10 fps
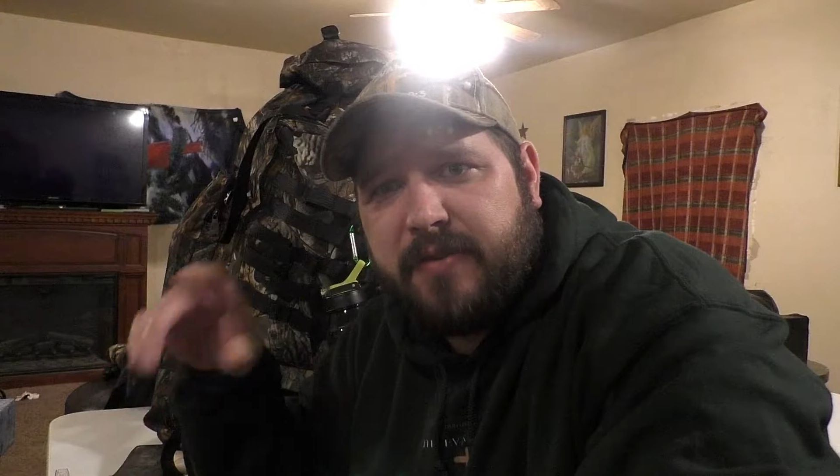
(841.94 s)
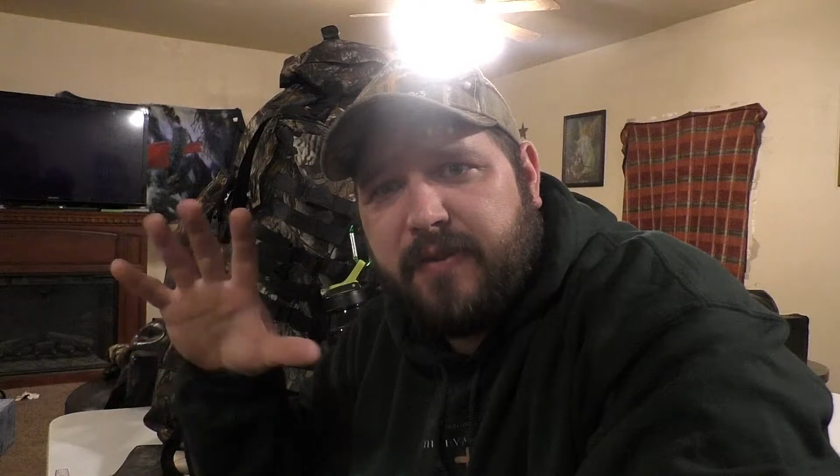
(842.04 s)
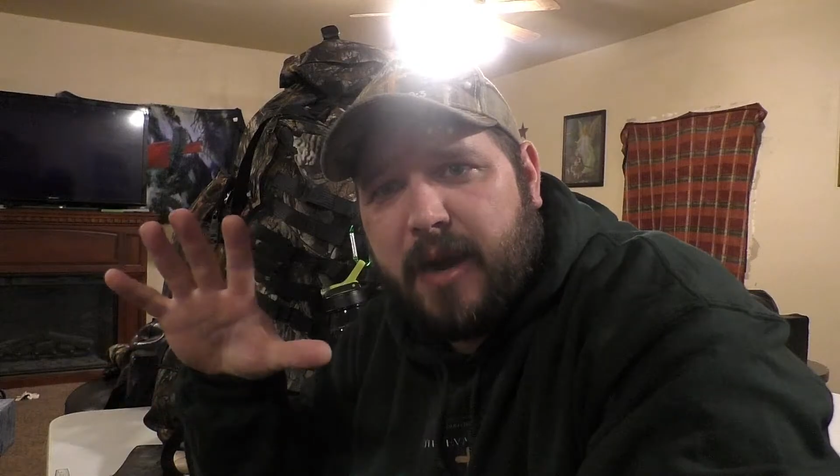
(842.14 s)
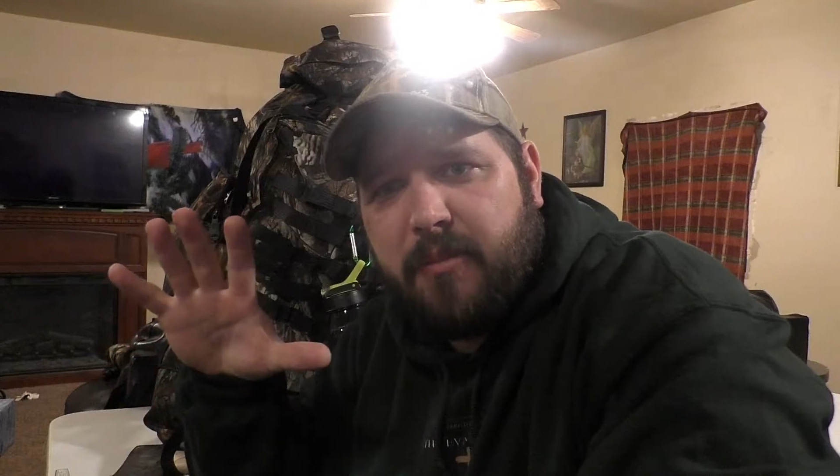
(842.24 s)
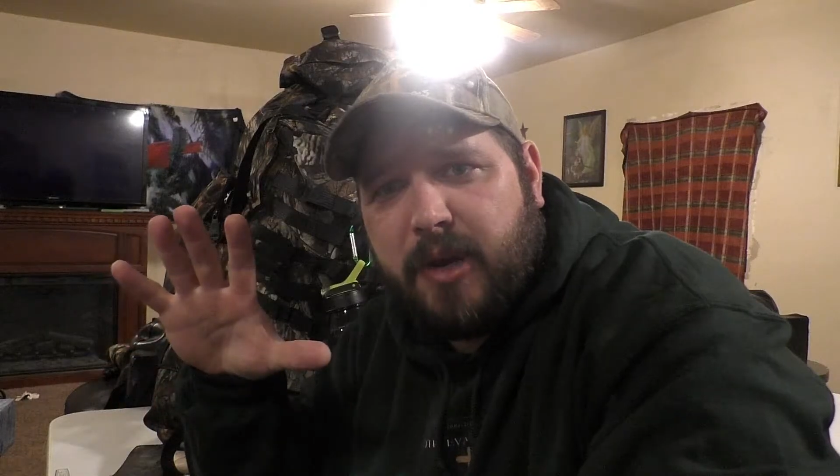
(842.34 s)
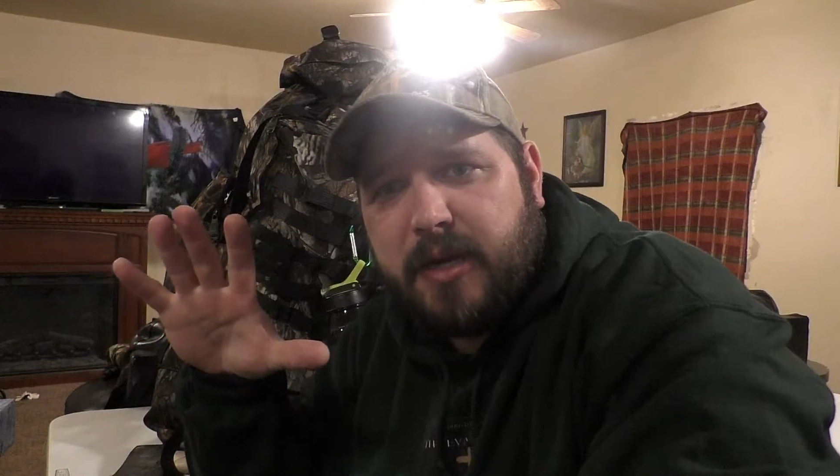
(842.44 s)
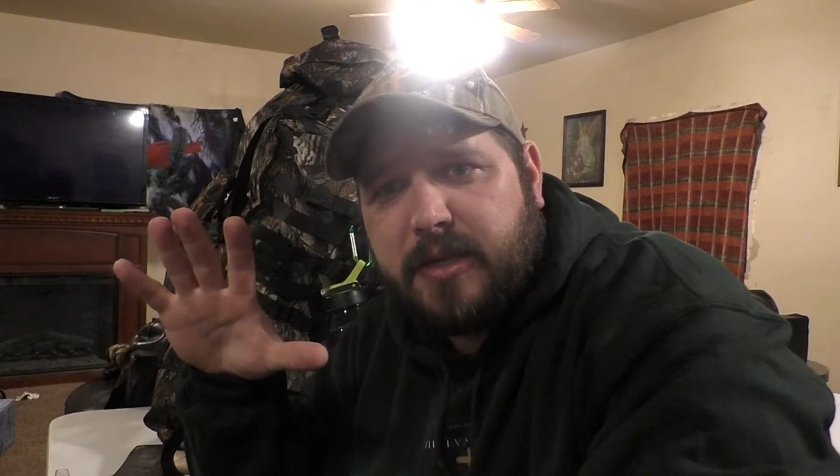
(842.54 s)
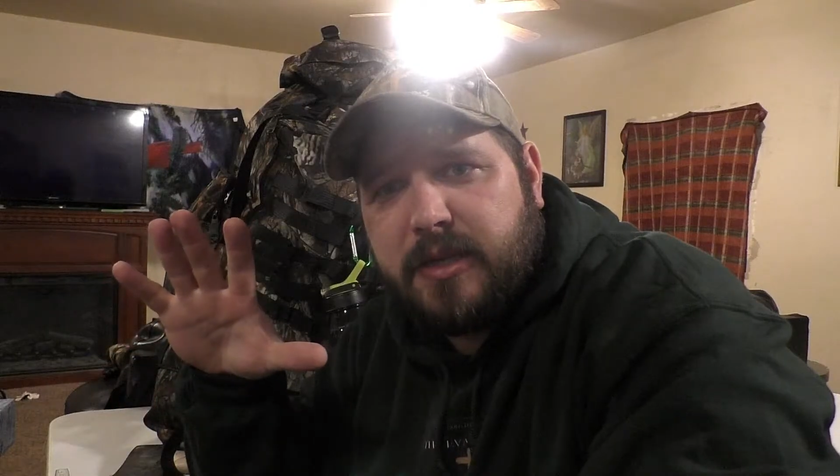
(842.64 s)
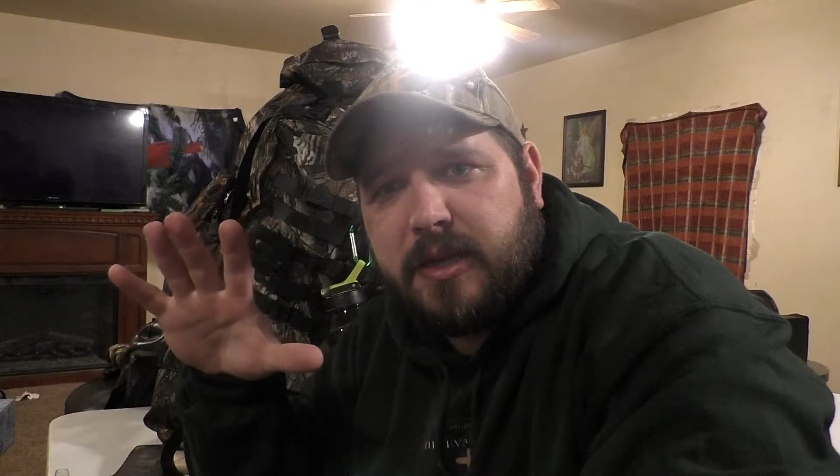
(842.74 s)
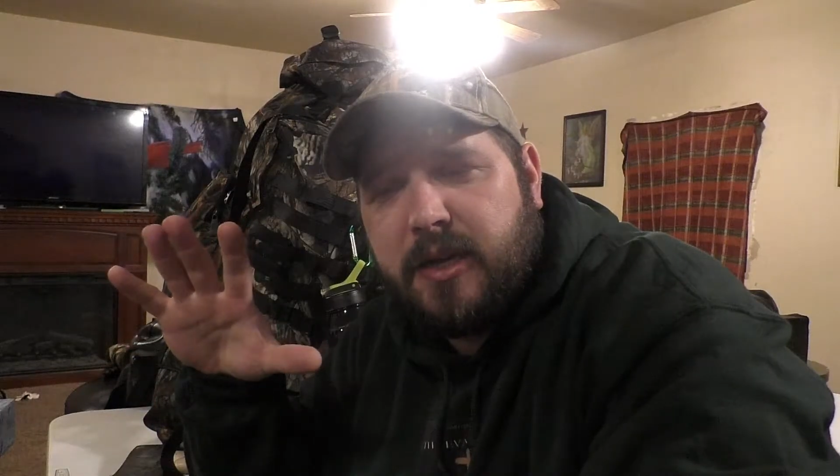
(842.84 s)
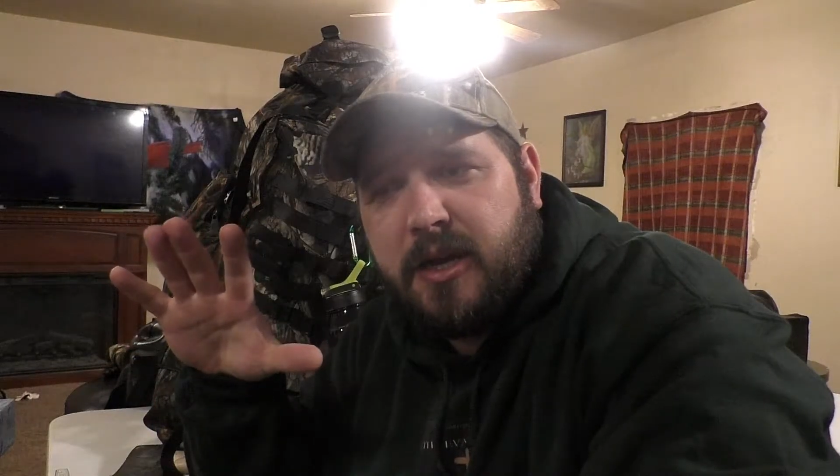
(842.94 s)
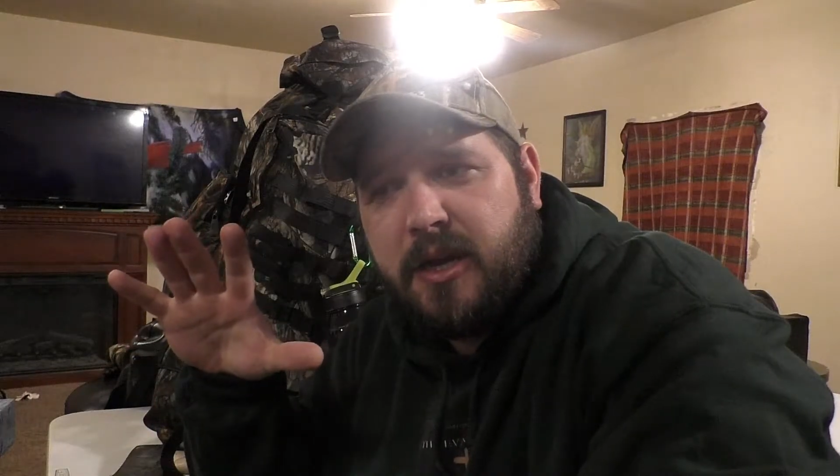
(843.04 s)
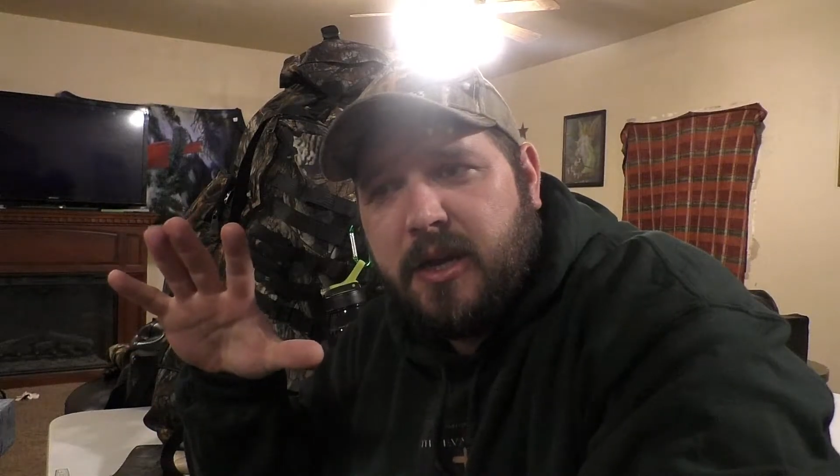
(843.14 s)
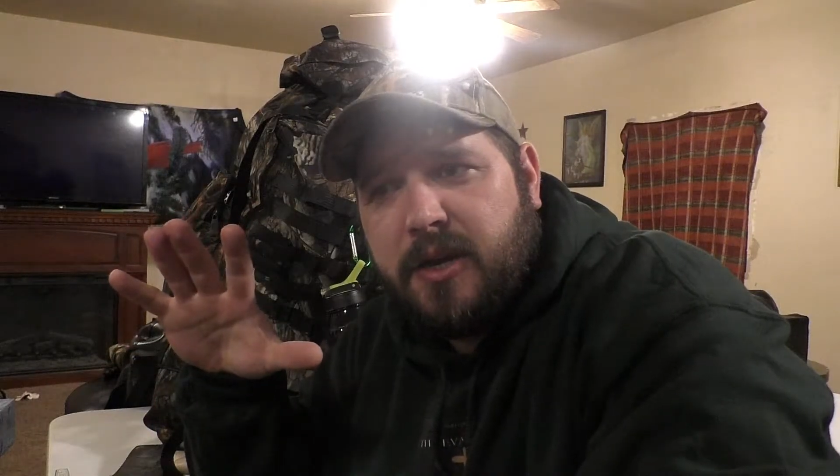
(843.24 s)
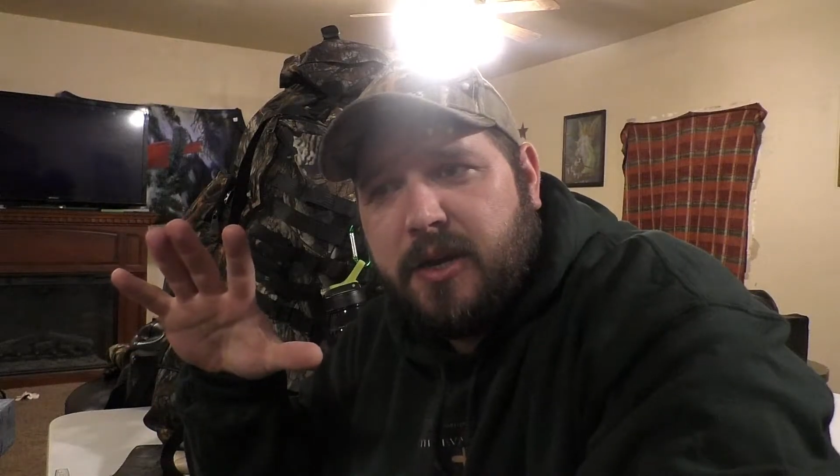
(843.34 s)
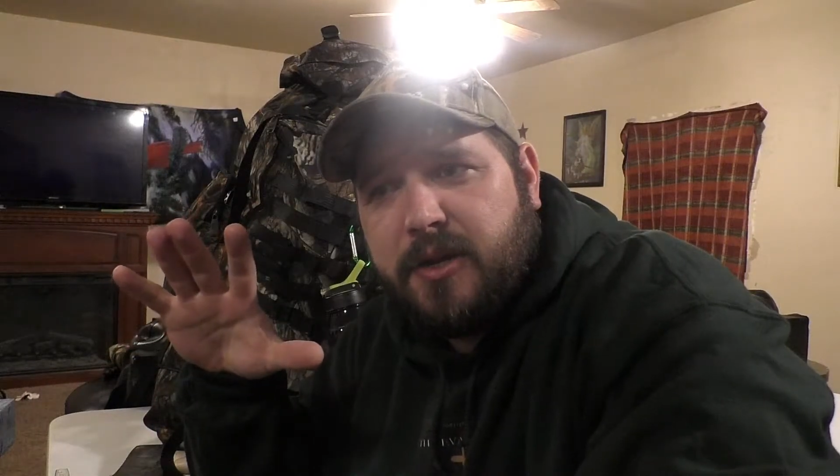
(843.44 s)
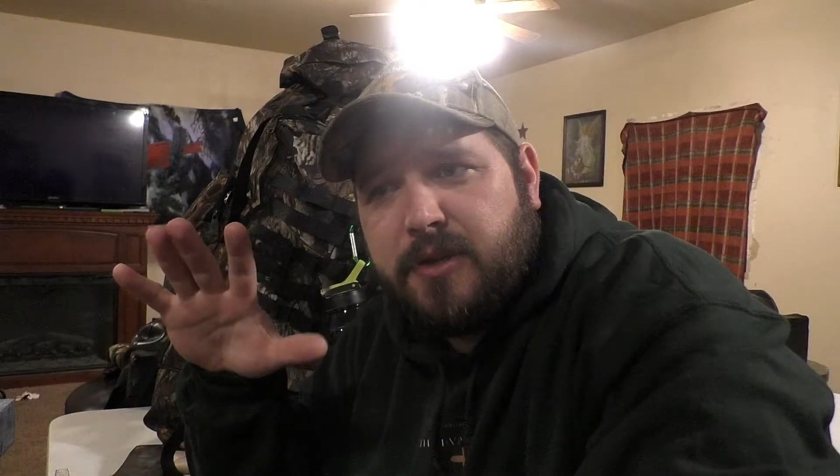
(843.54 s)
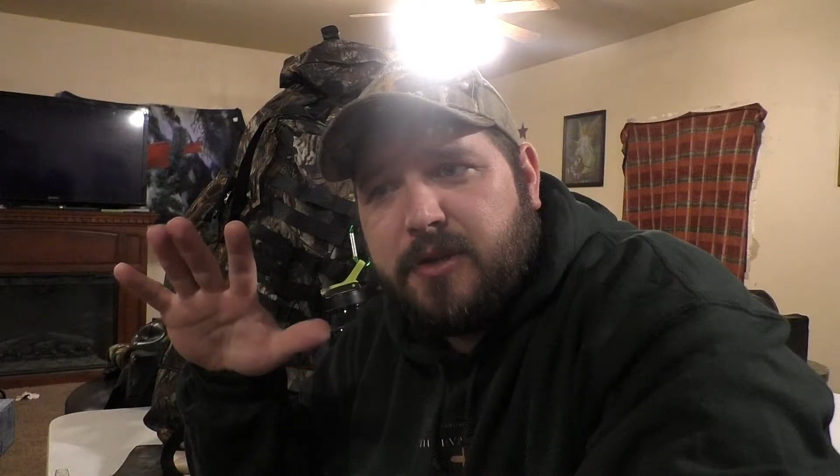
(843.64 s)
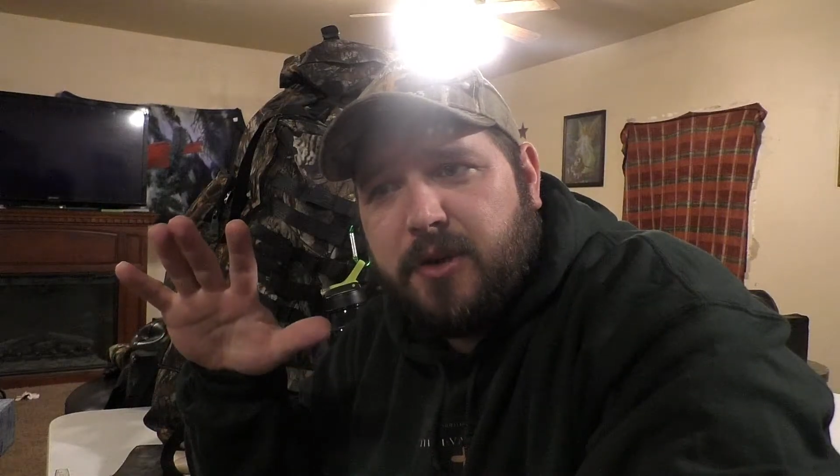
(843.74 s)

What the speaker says: $5. So